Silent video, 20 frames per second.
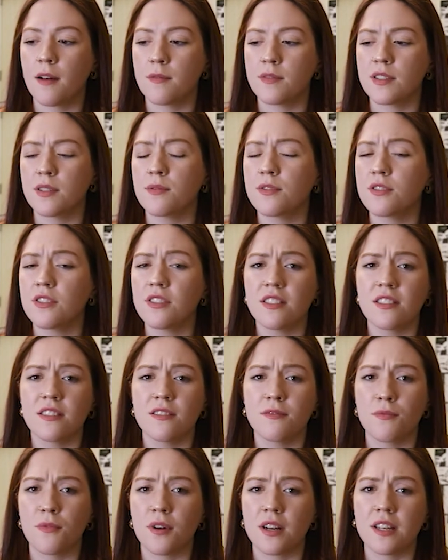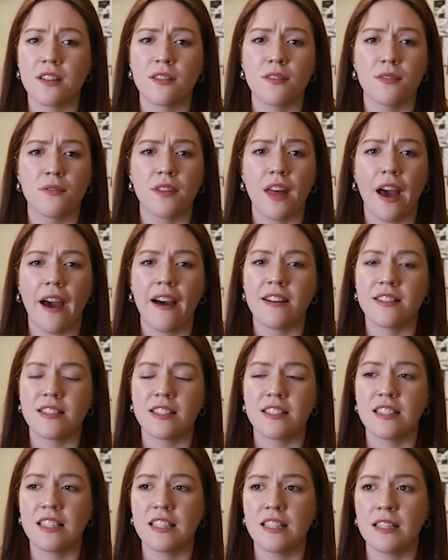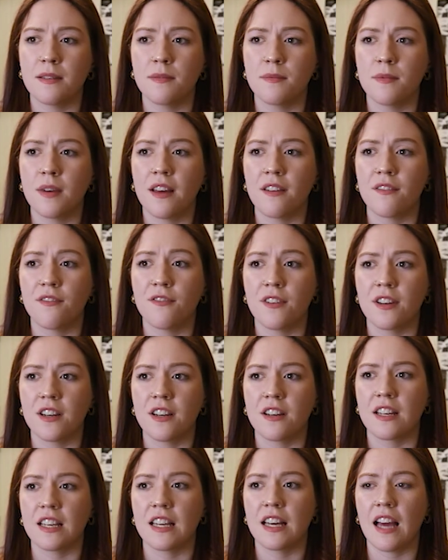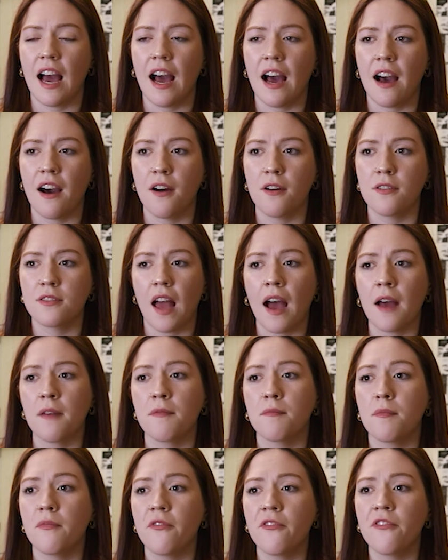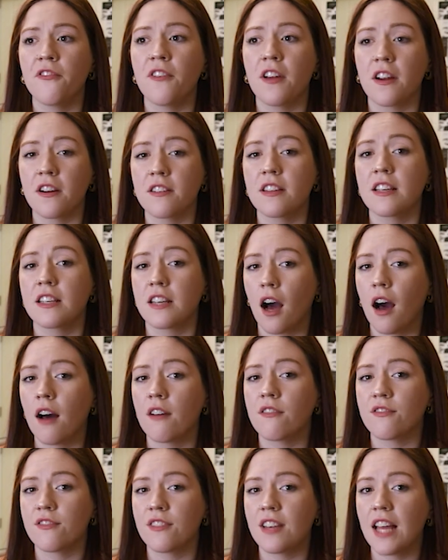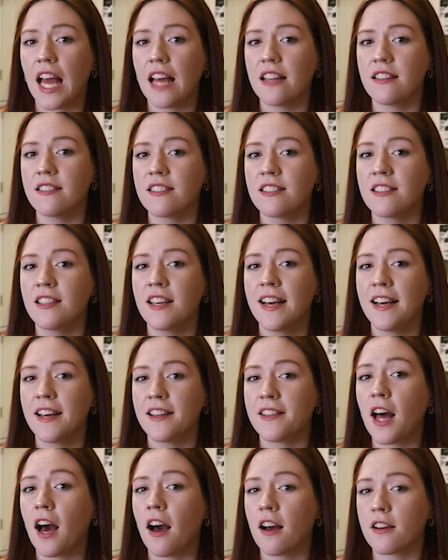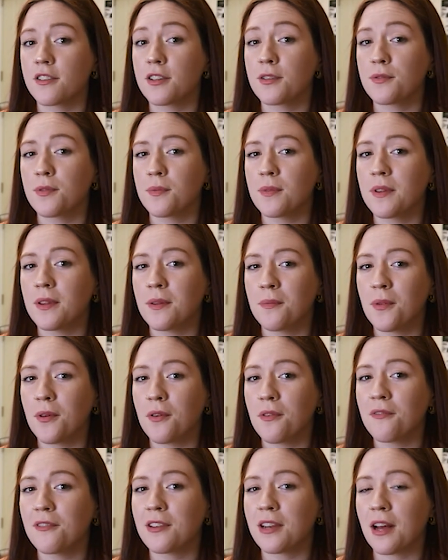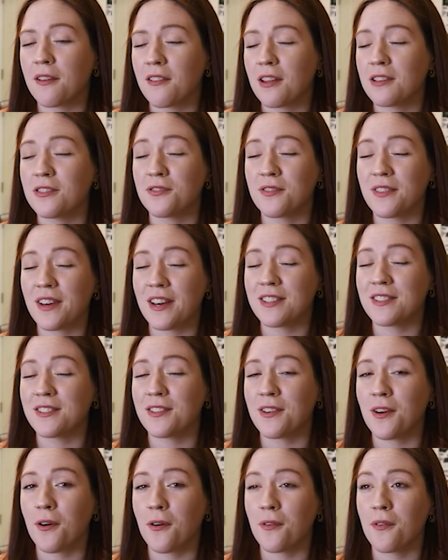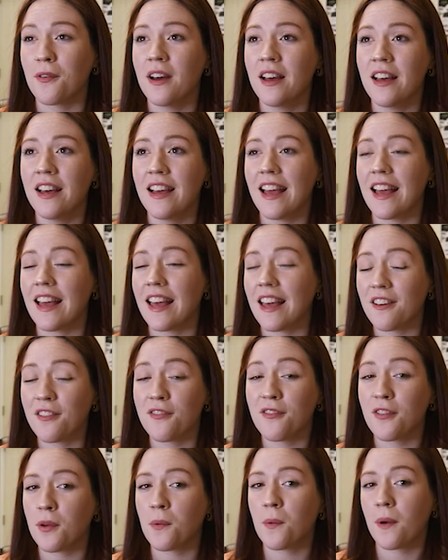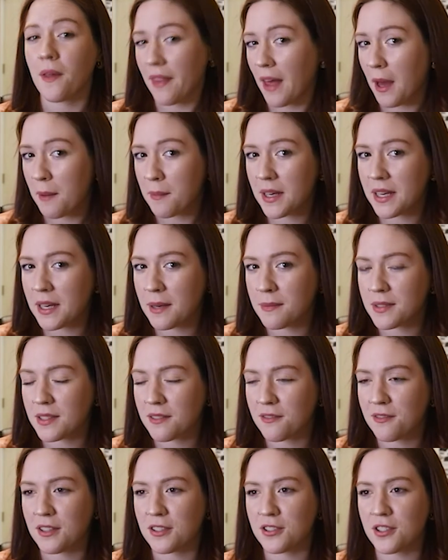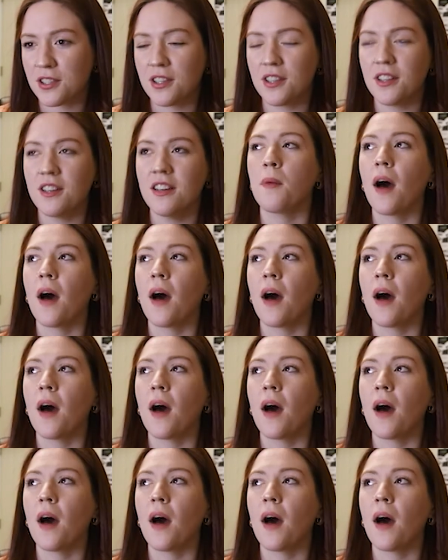So we're just working through that as a team and figuring it out. I'm fairly confident that Hungary will be the move, and I'll let you guys know if and when that becomes official.